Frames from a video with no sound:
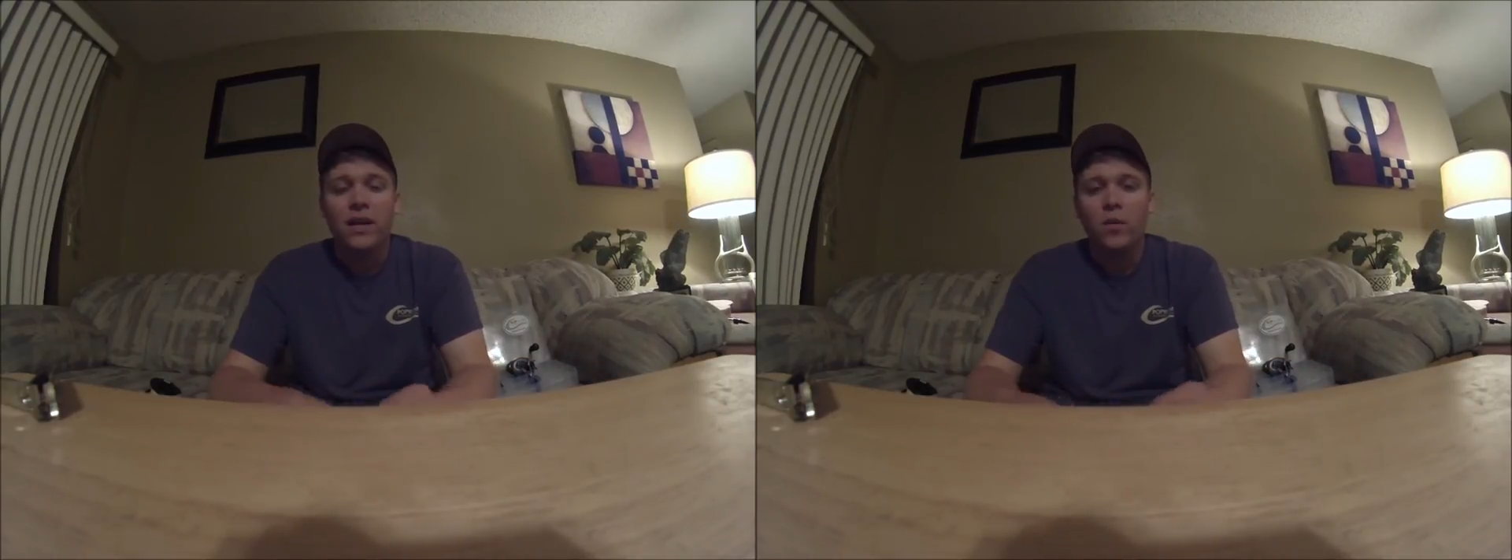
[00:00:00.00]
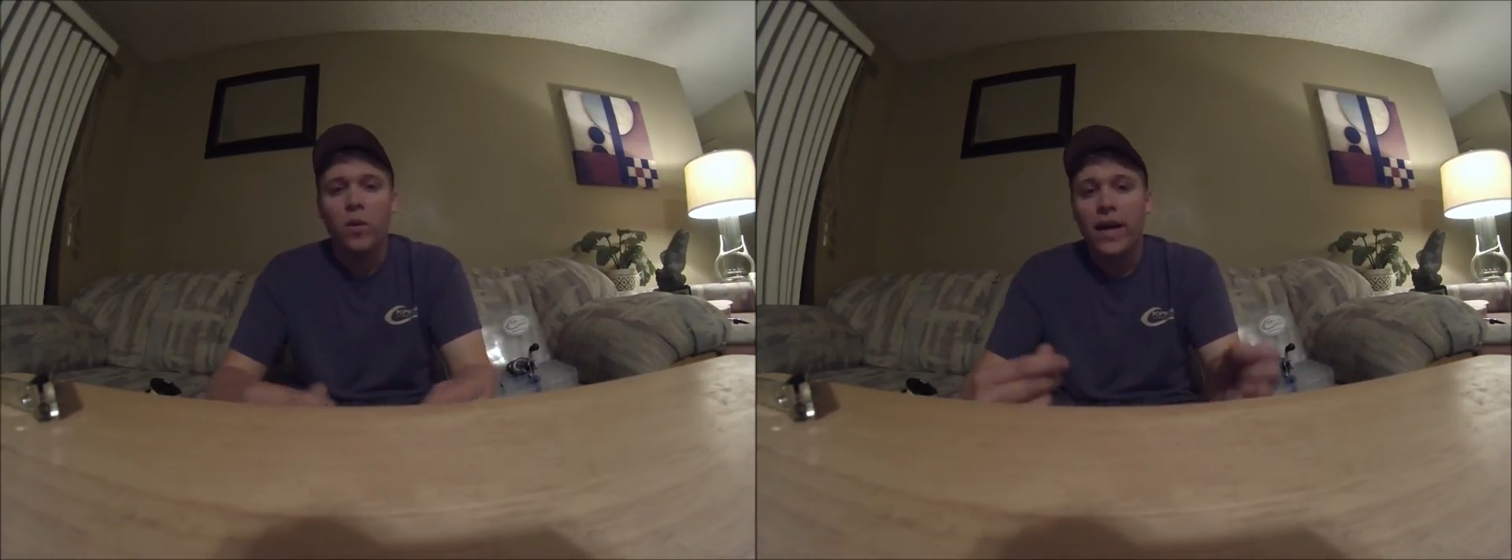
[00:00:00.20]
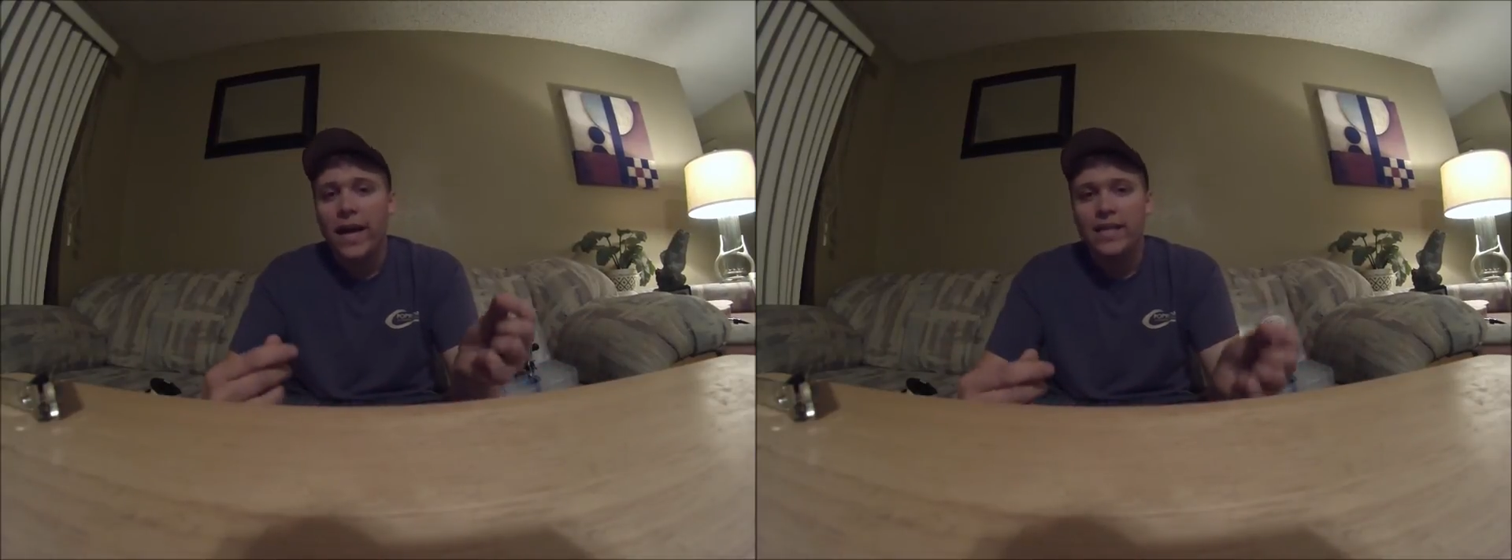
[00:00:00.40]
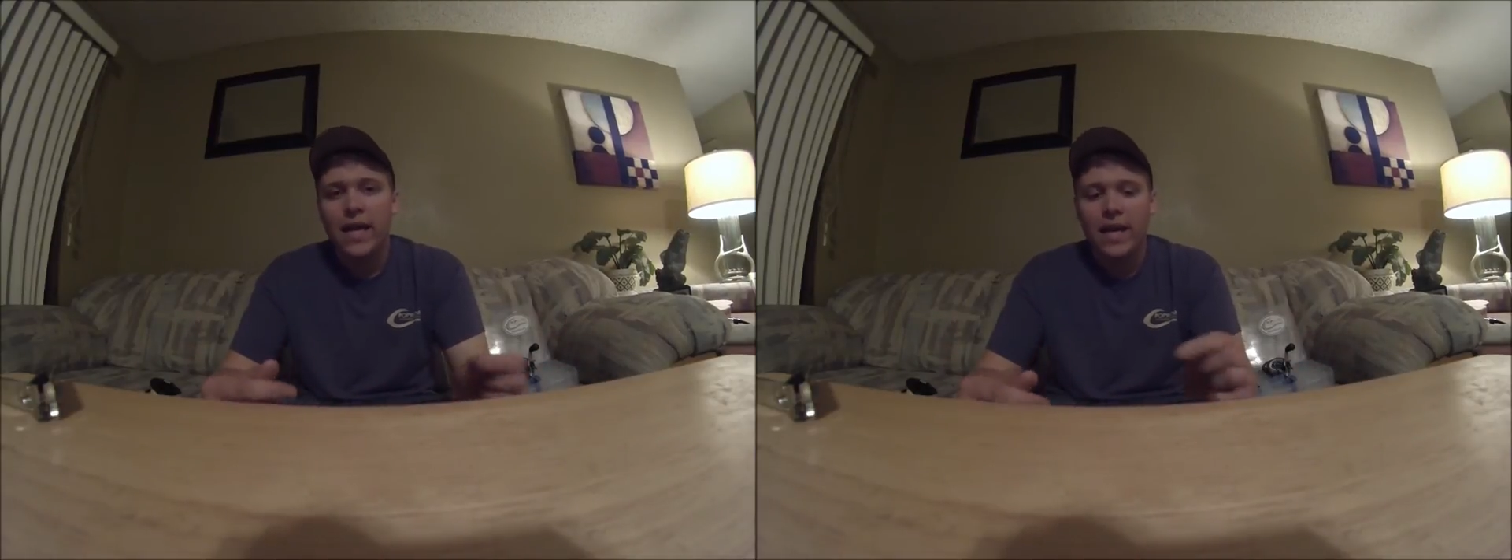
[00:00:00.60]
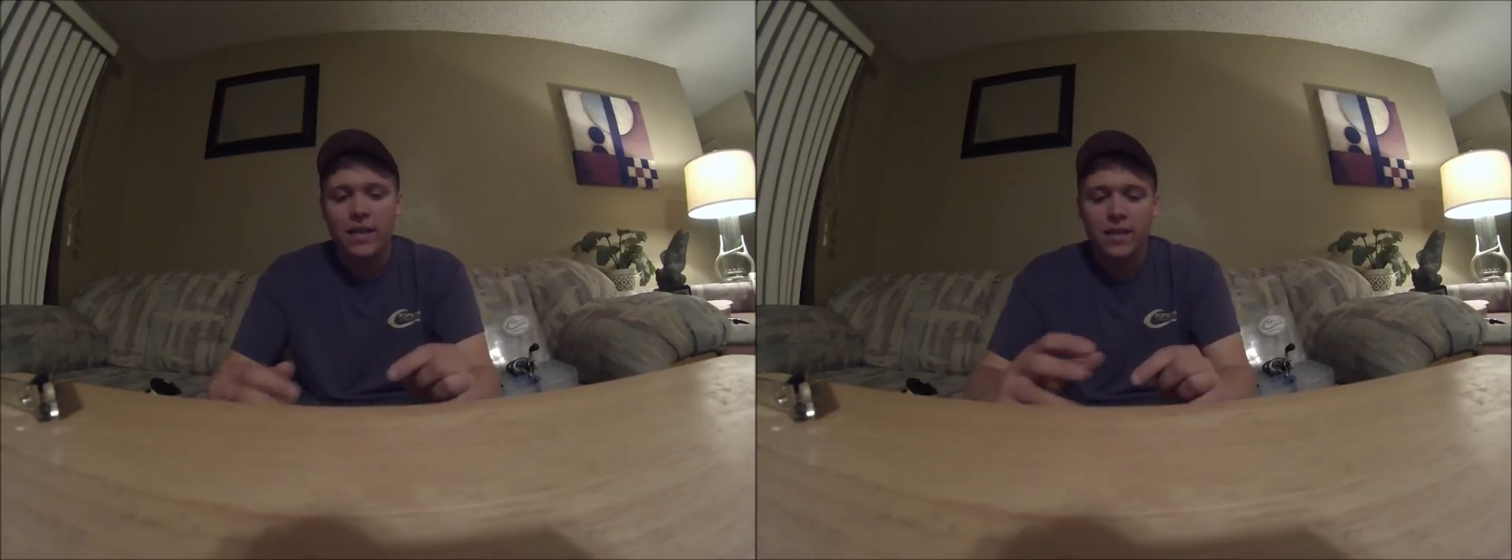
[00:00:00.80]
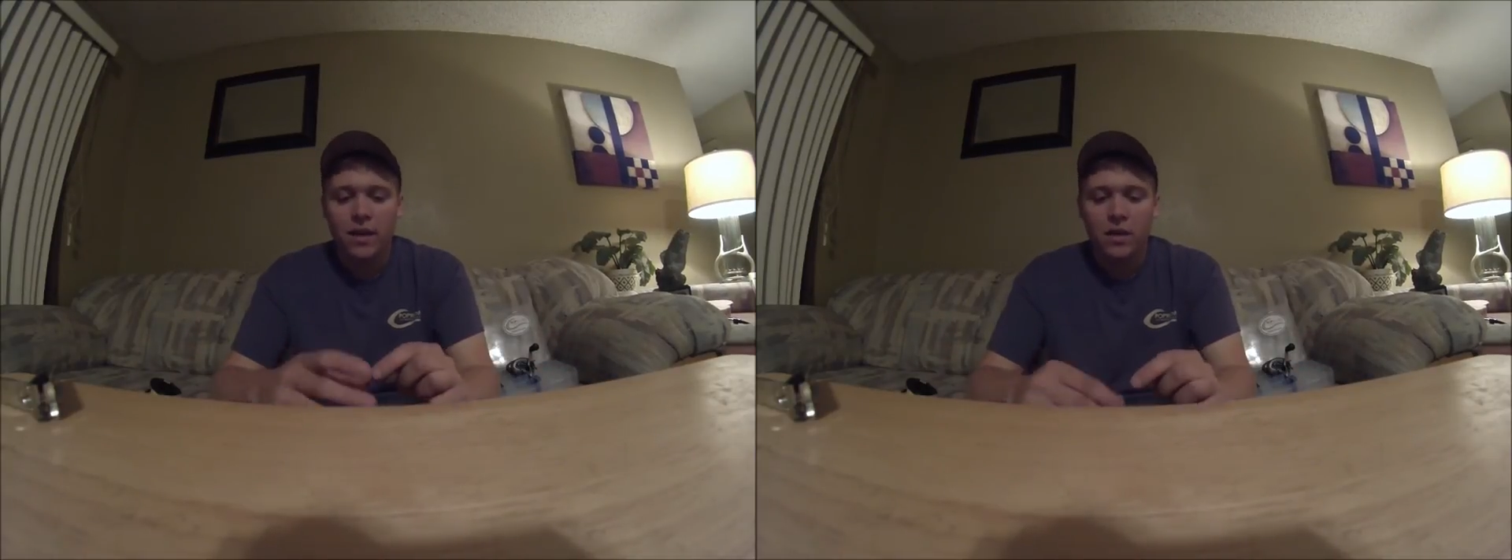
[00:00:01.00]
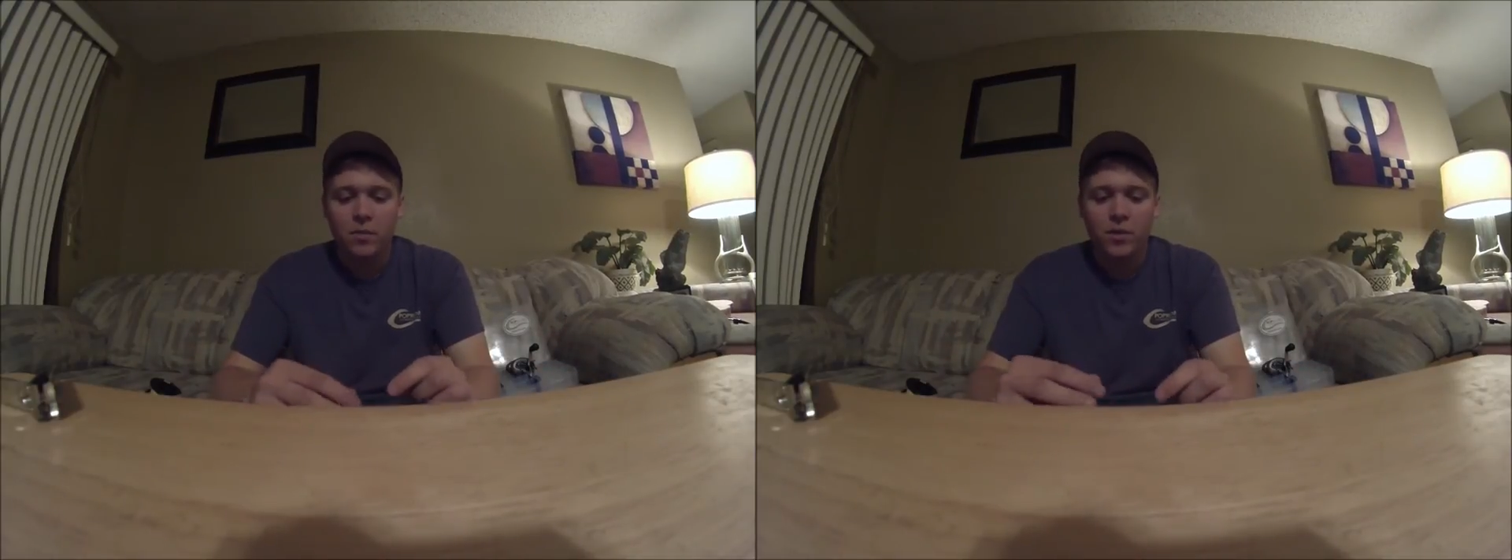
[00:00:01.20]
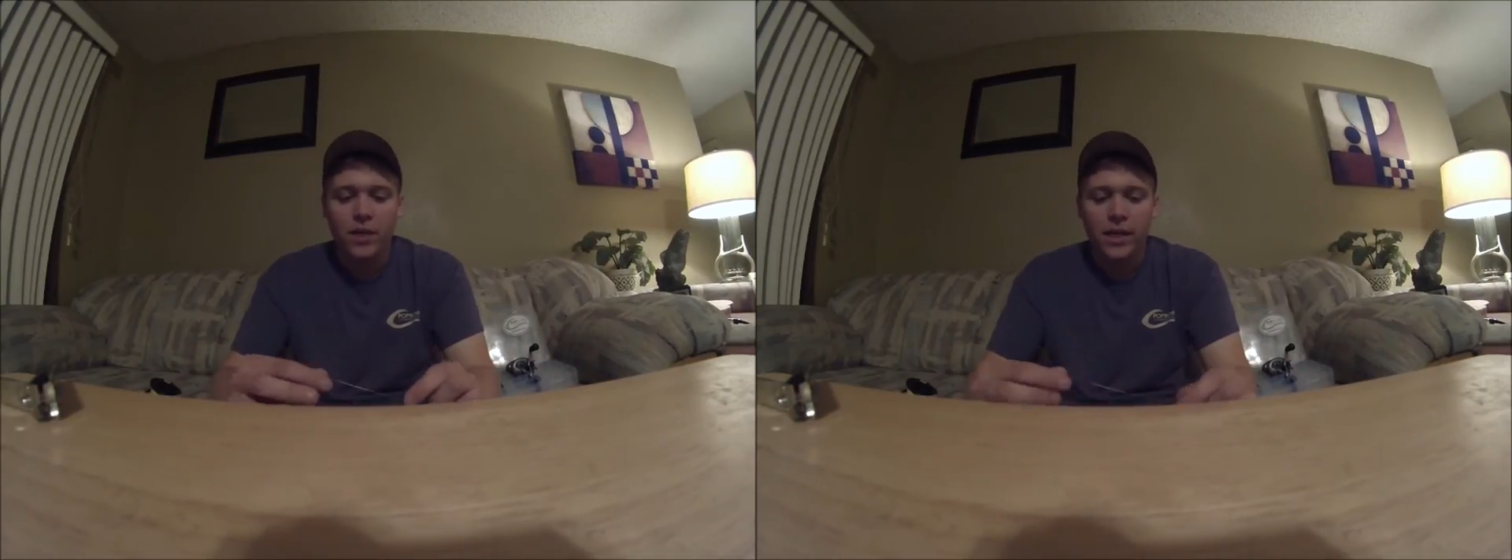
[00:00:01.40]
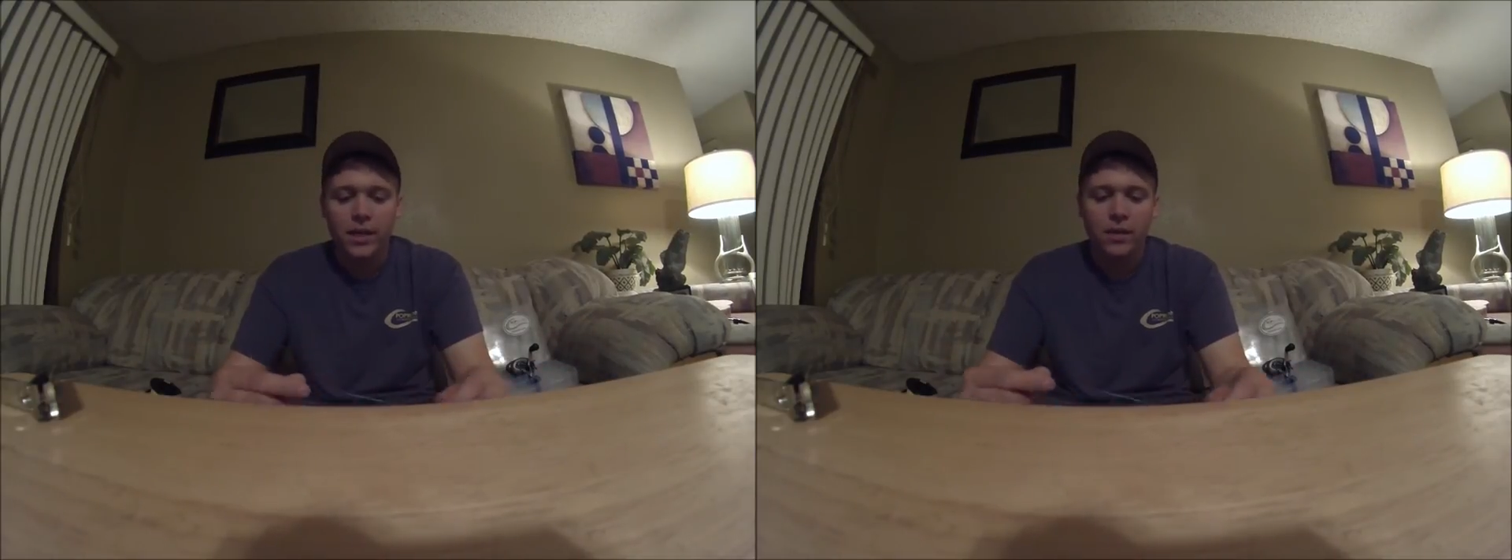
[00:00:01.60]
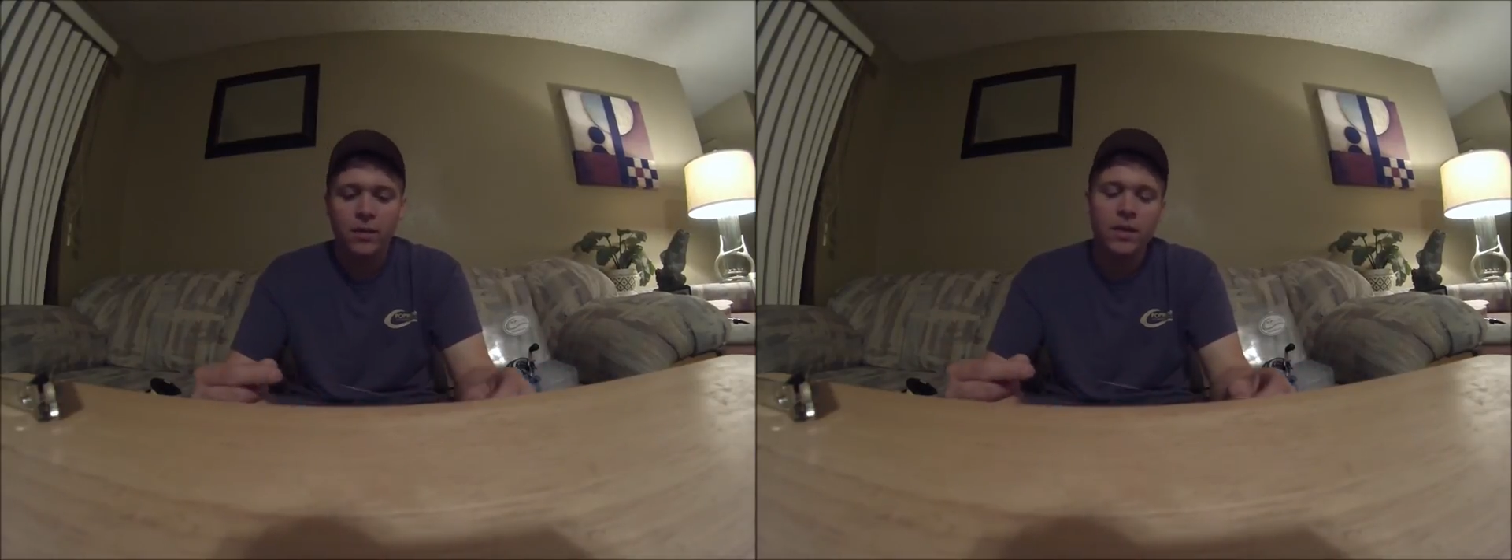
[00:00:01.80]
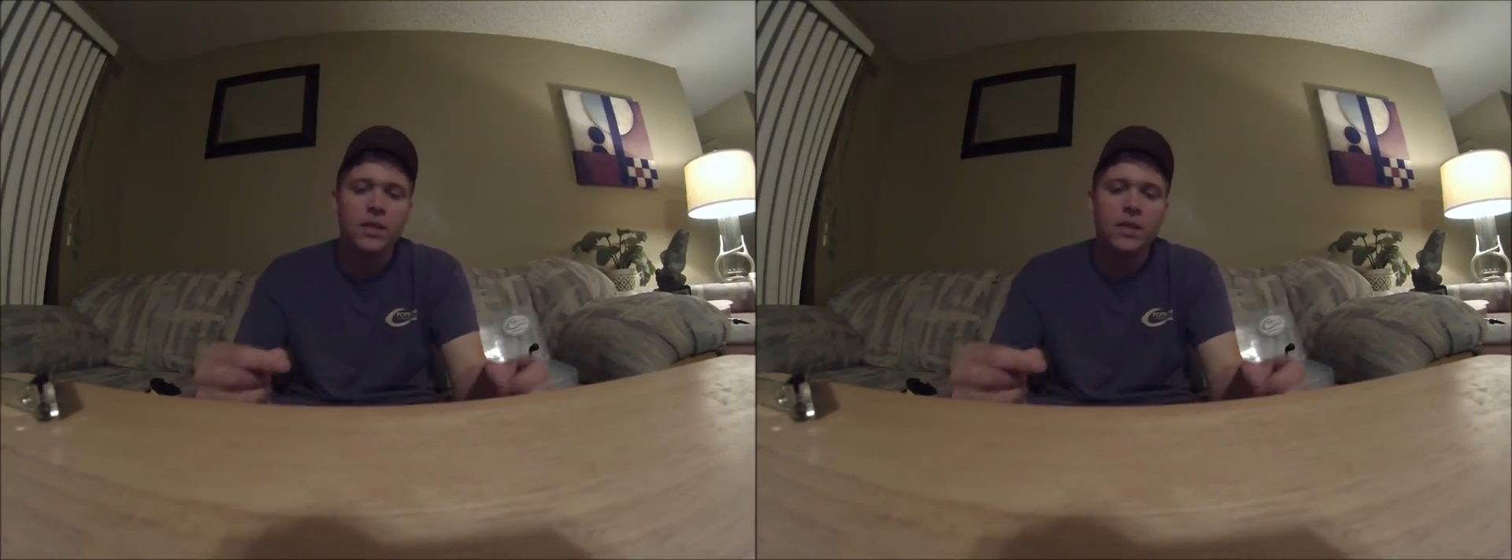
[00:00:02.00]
And the way I tie this knot in particular